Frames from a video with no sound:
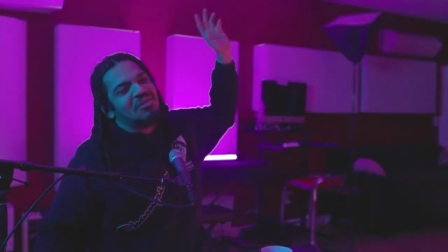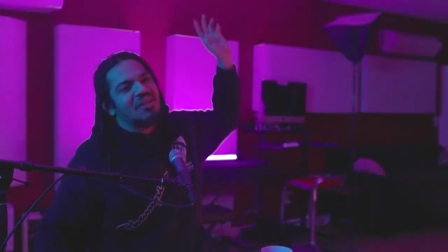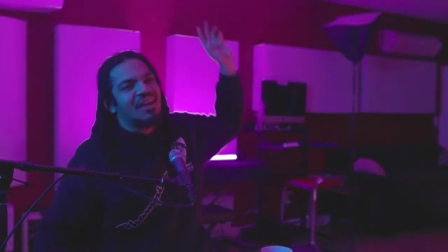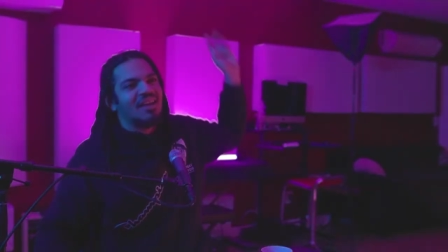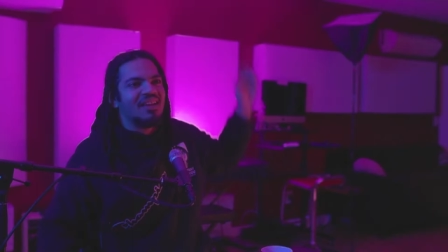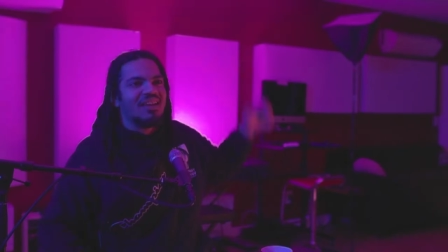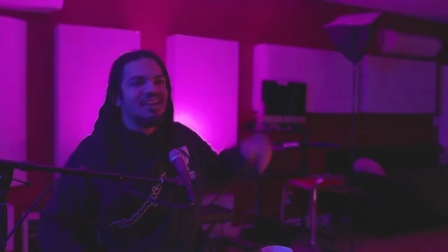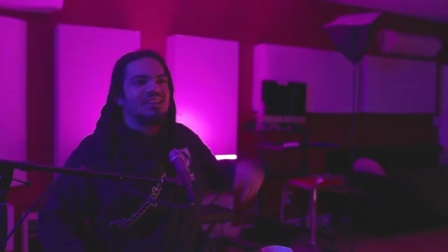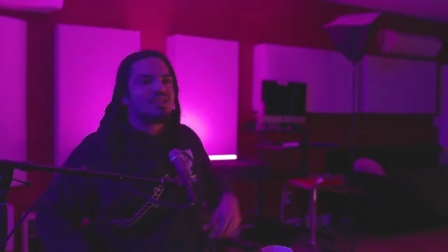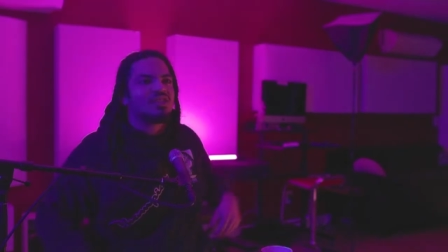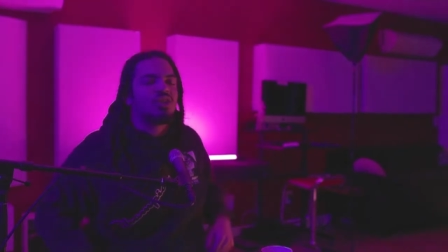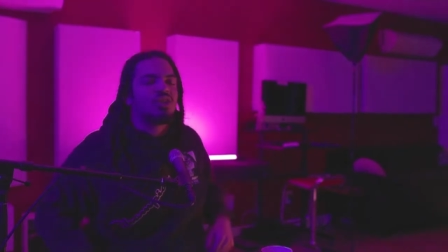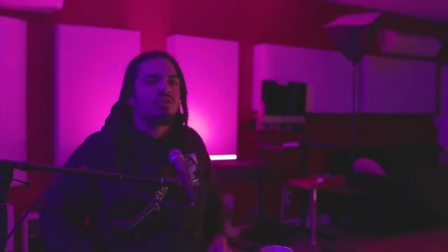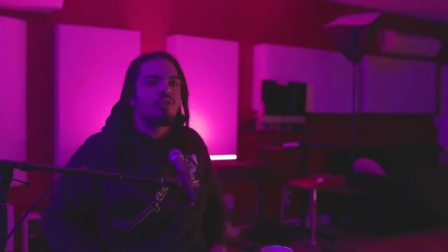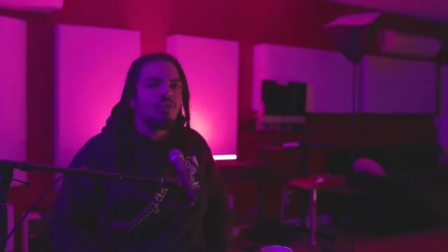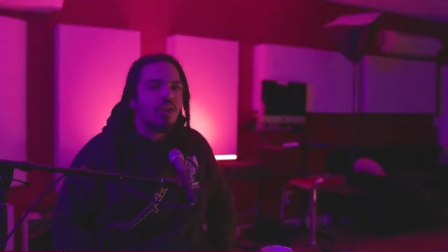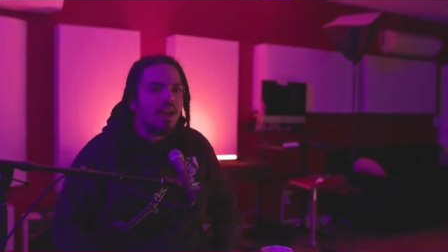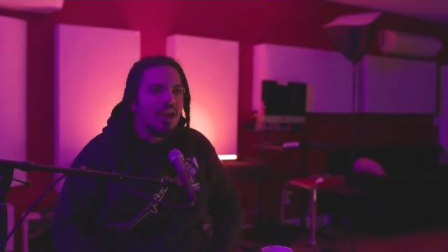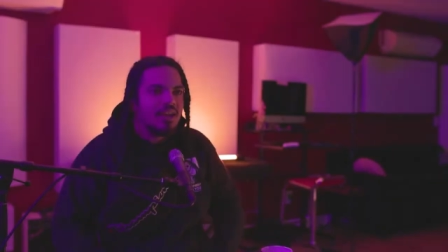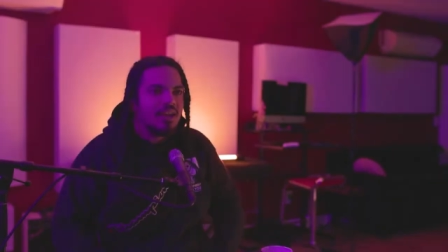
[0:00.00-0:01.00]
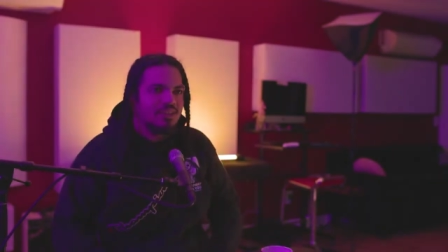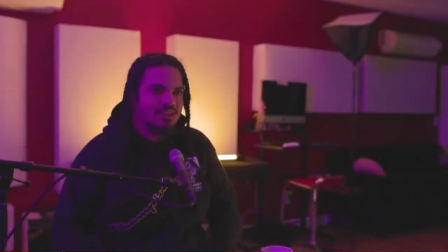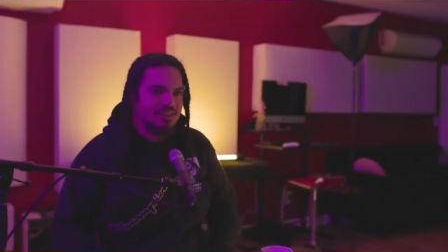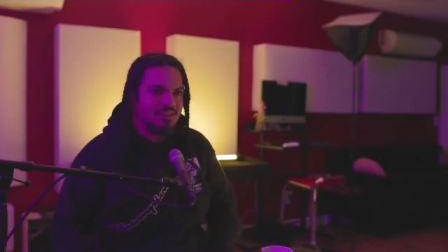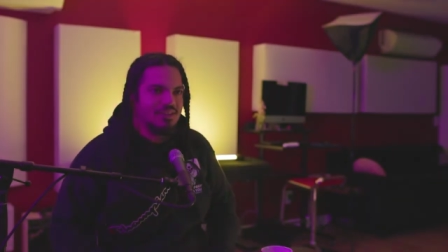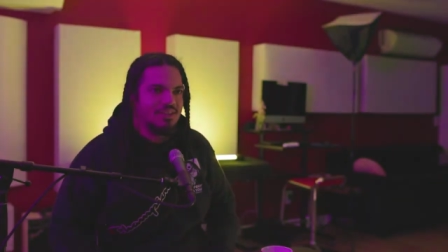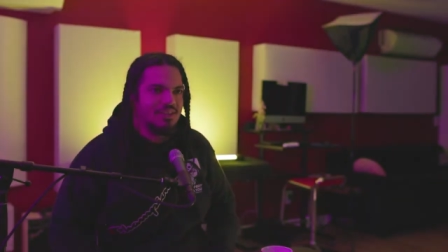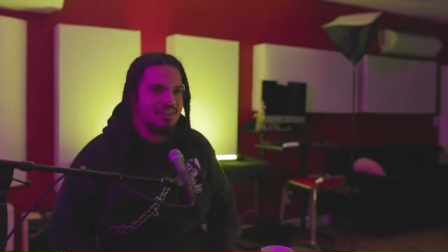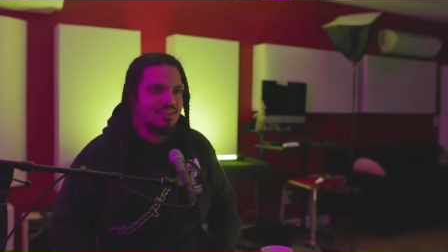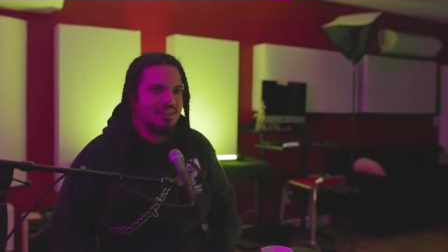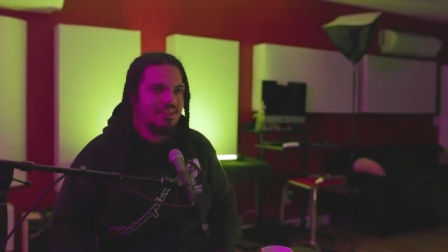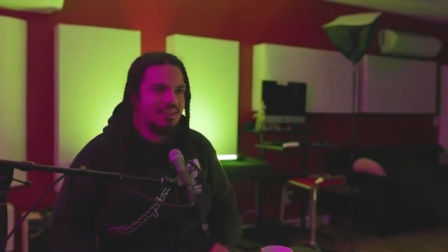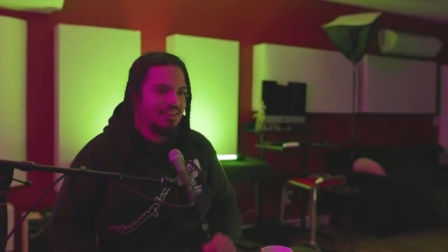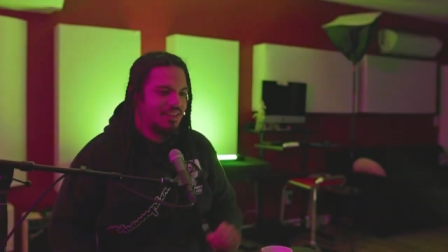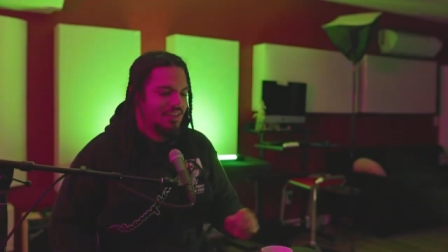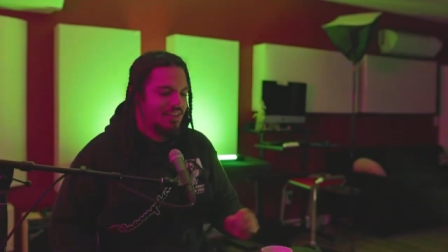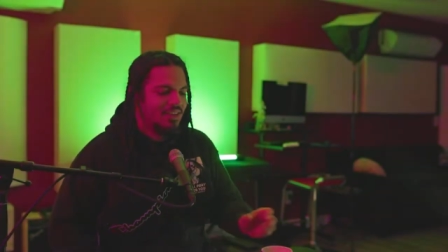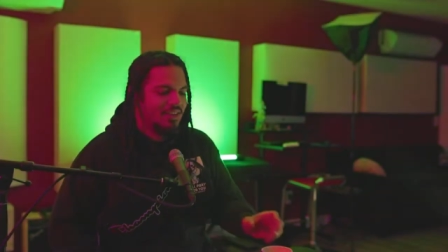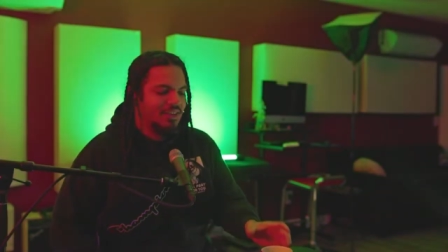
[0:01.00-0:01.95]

Like, it's crazy. Over